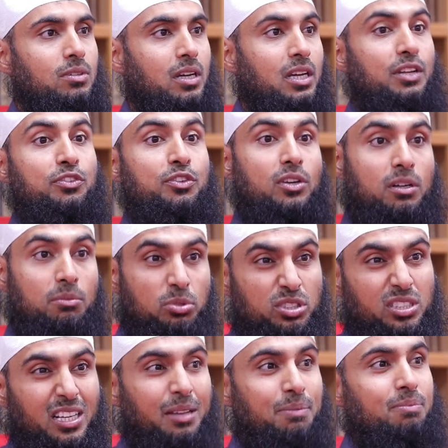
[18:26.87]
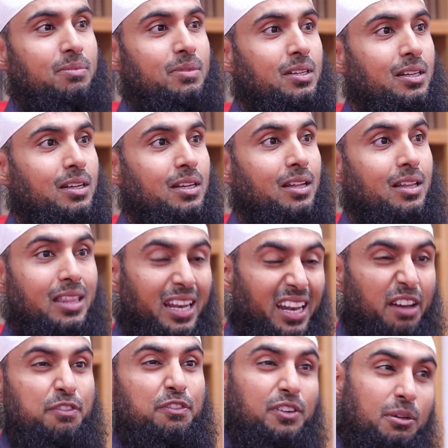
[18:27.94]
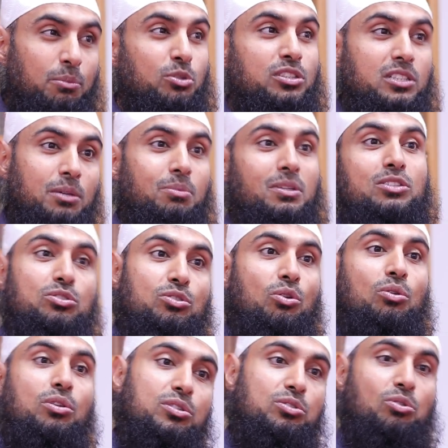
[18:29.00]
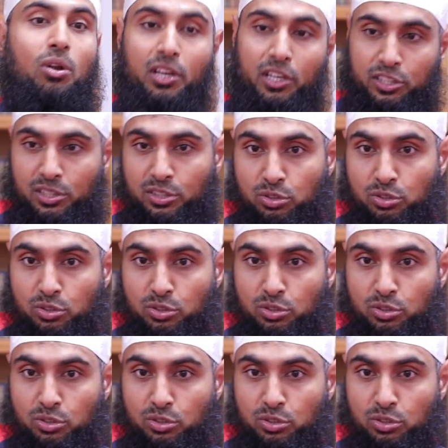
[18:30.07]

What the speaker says: And if you're a Muslim, then every Muslim needs to know this knowledge.